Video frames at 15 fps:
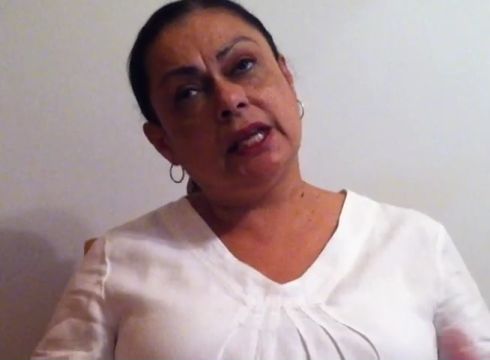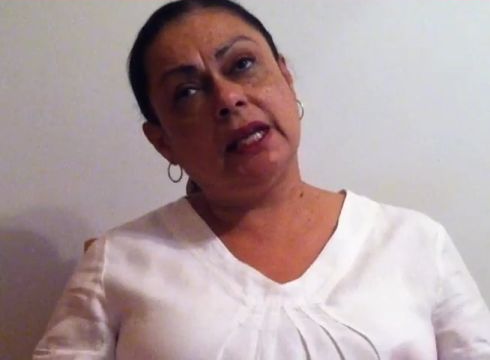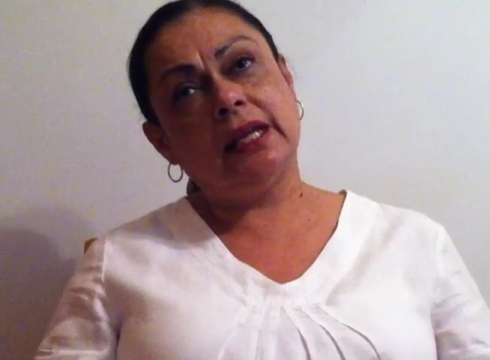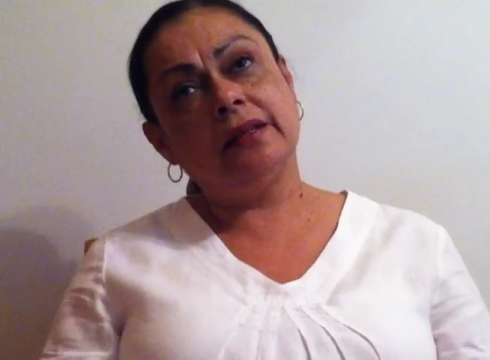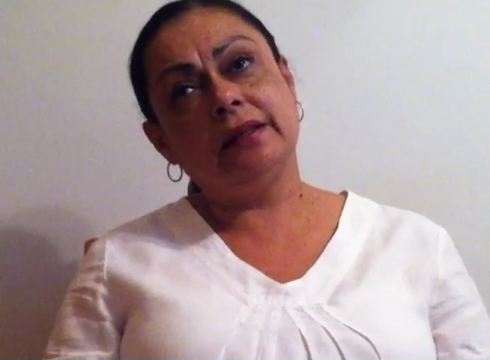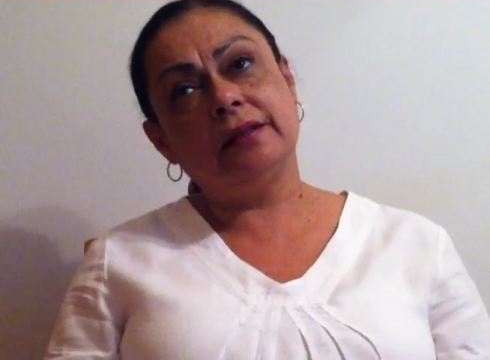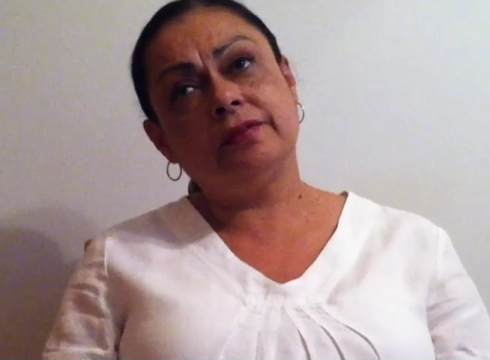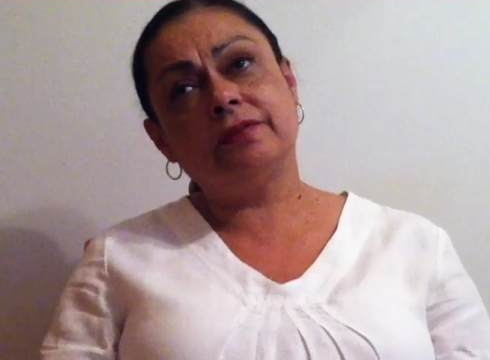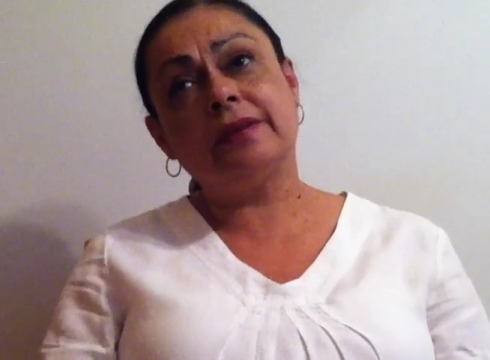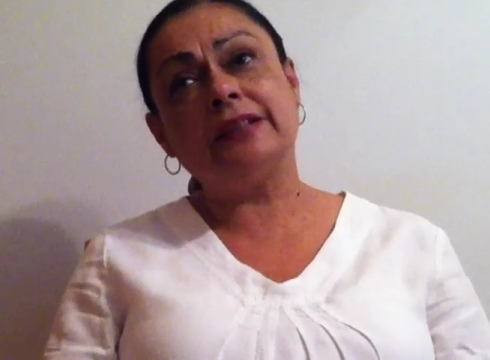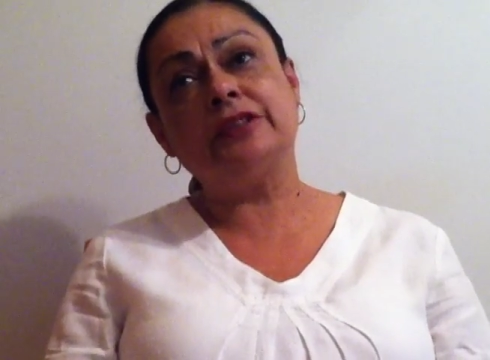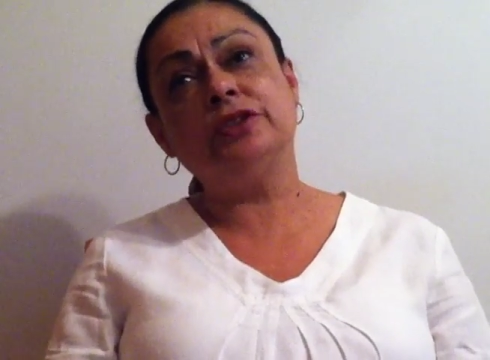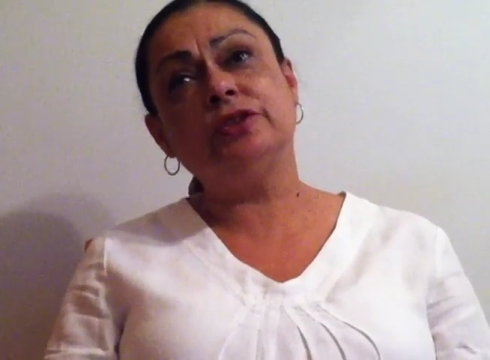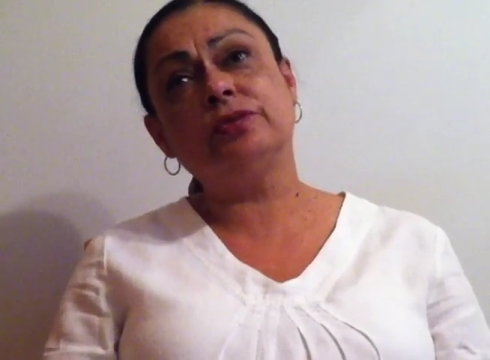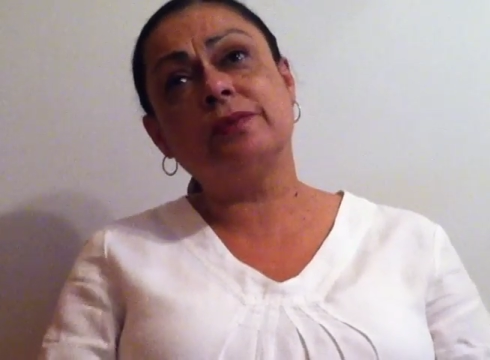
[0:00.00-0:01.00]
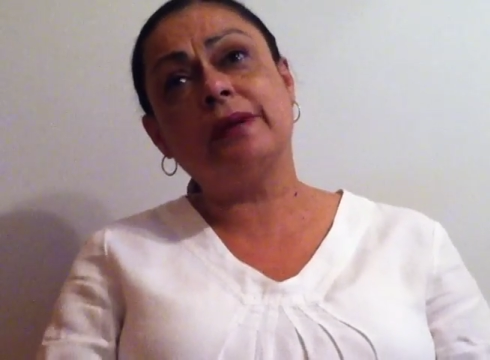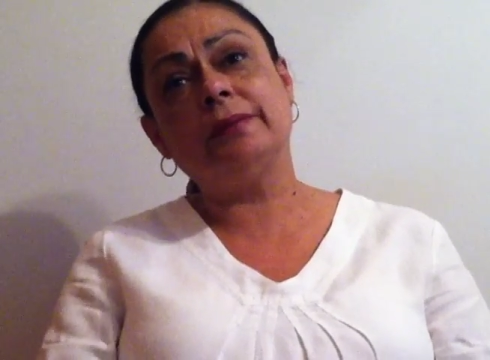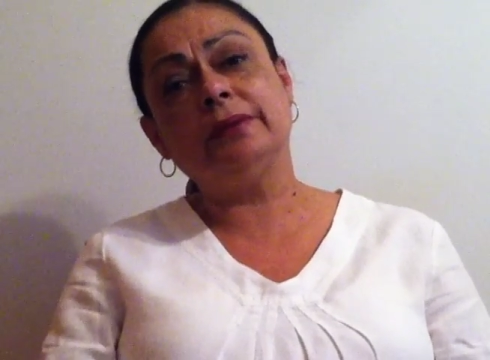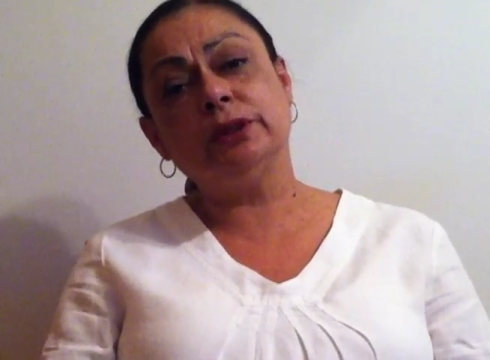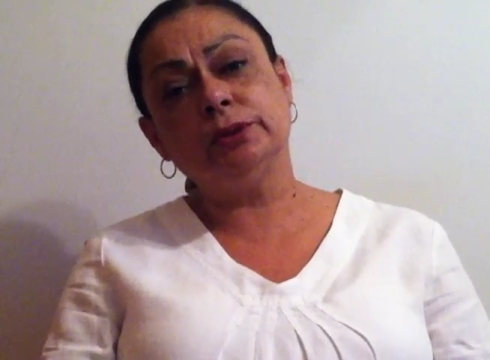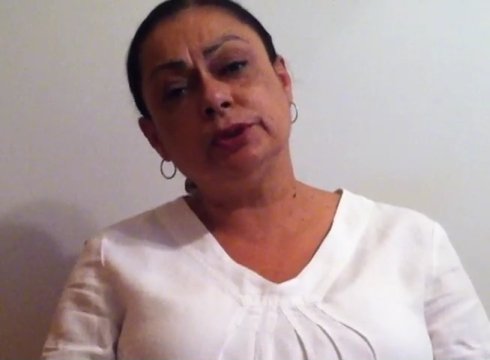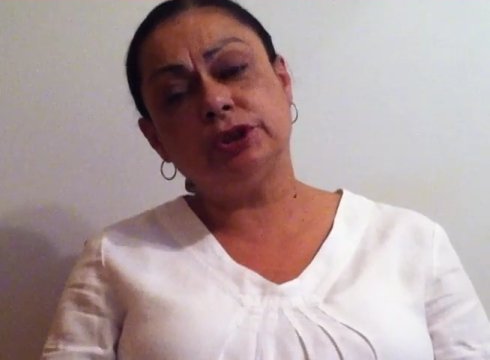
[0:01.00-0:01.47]
a French
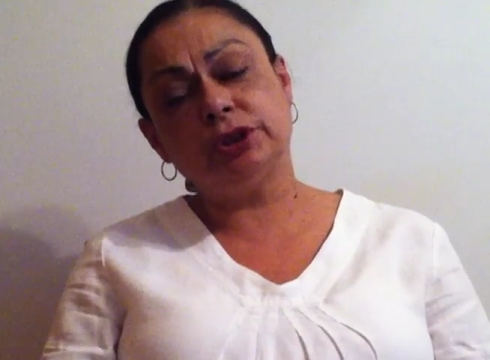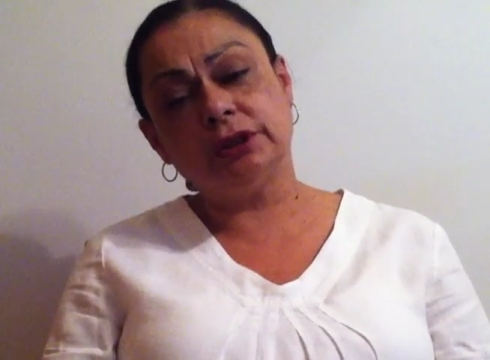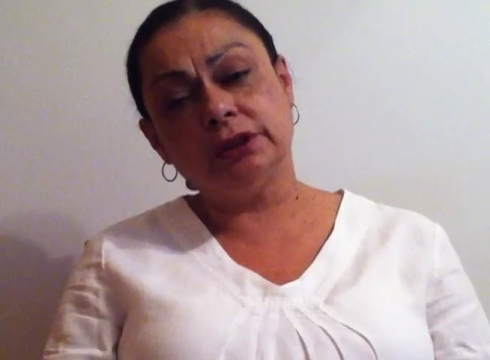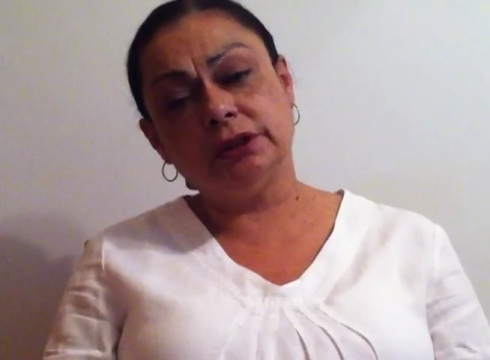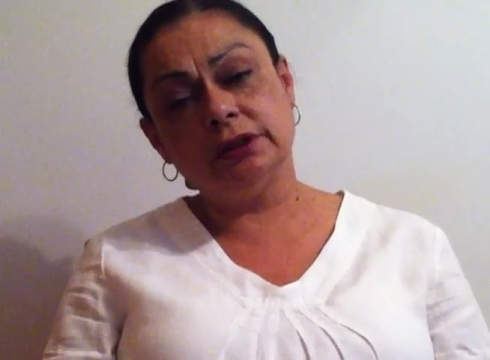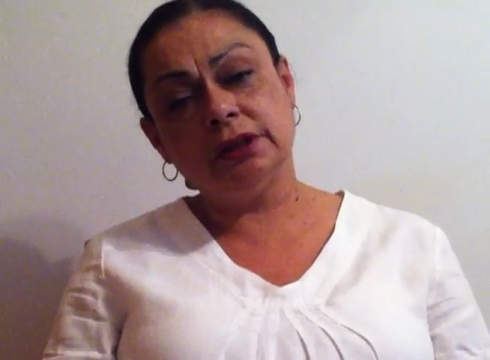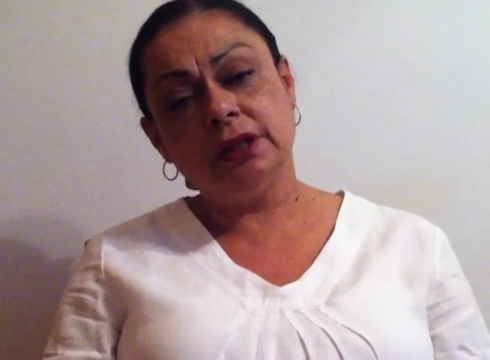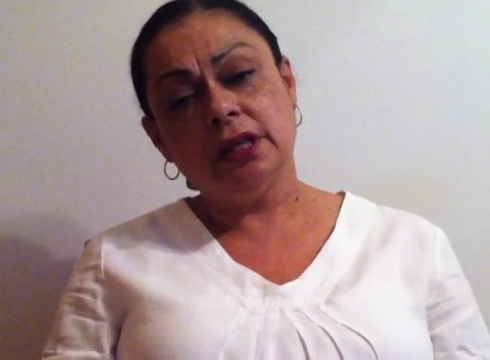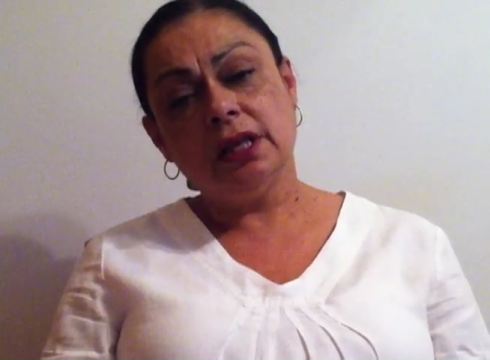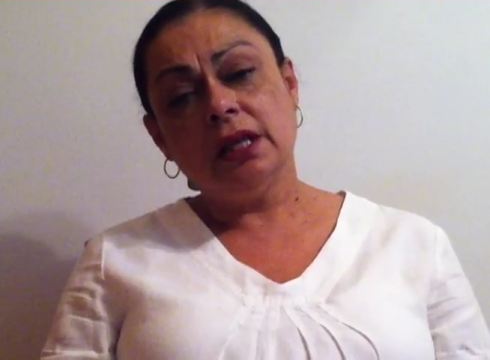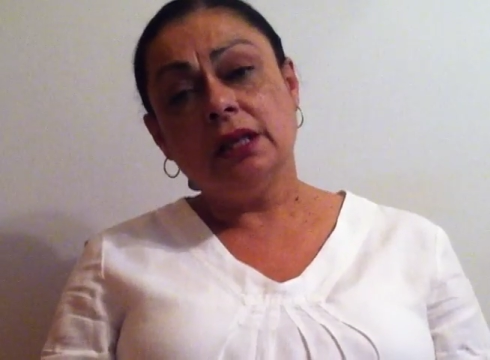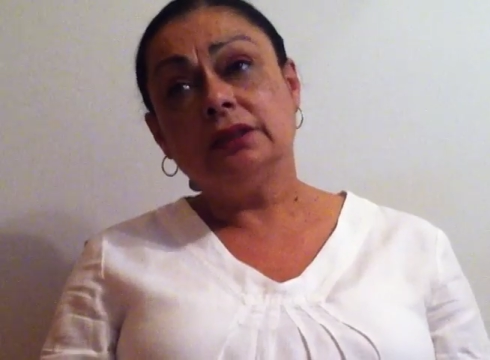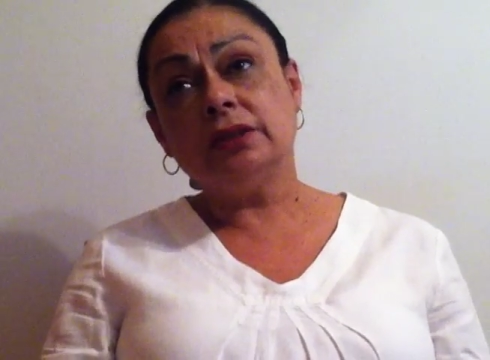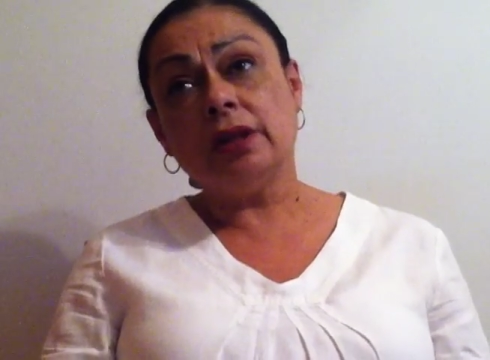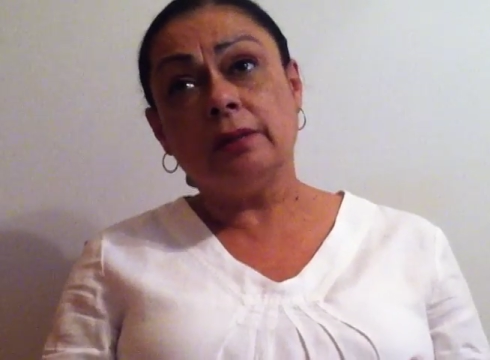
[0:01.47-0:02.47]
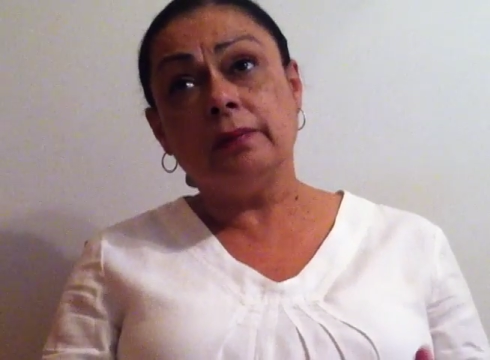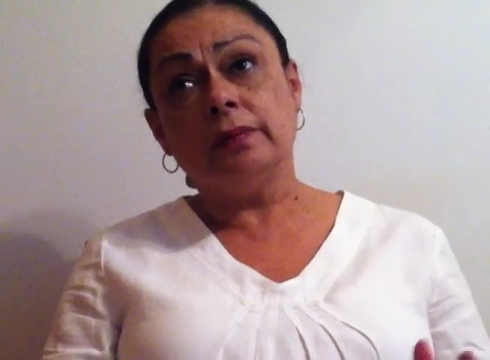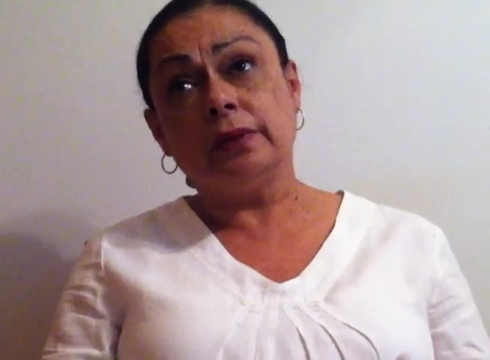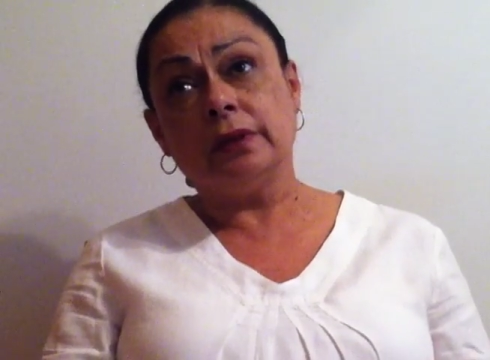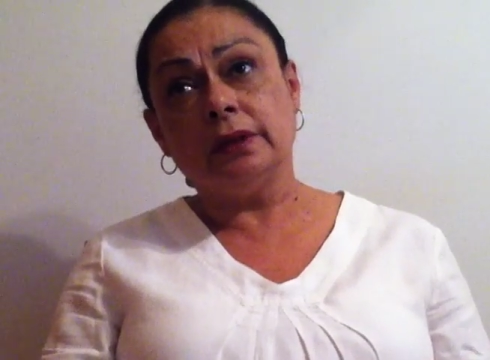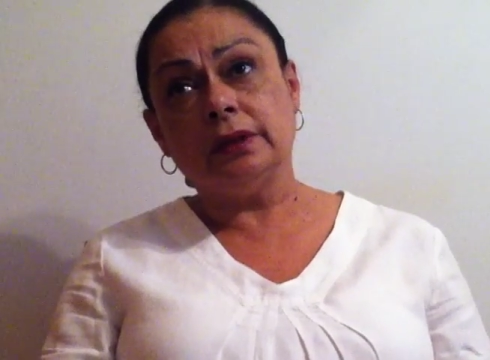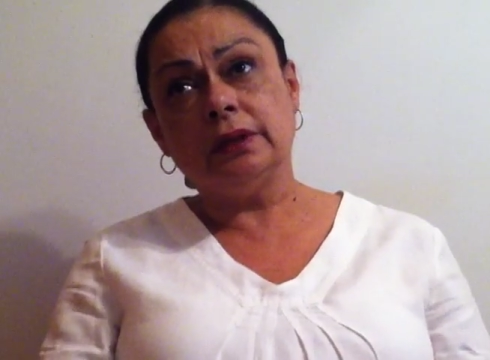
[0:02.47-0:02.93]
Revolution
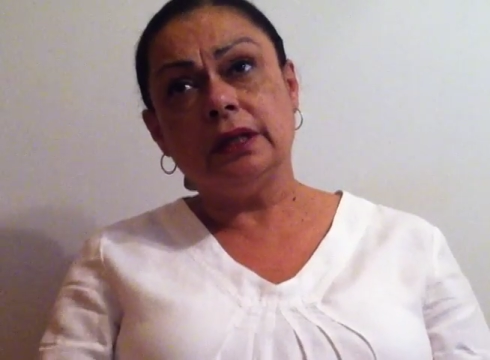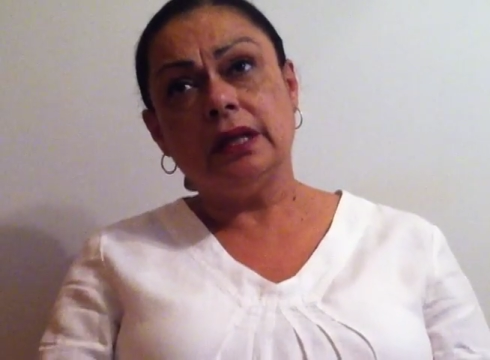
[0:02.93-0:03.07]
tumbrel,